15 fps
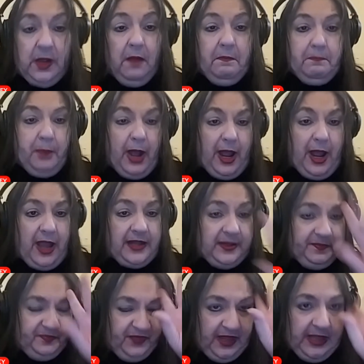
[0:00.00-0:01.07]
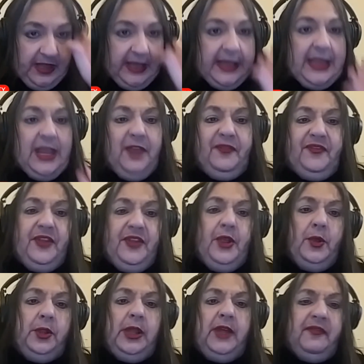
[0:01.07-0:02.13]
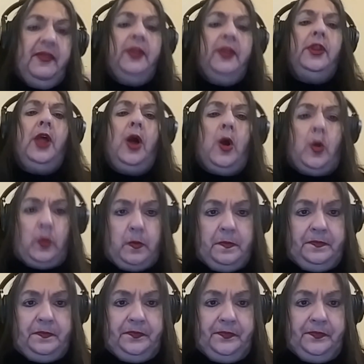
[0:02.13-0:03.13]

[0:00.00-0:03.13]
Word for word: But if you live alone,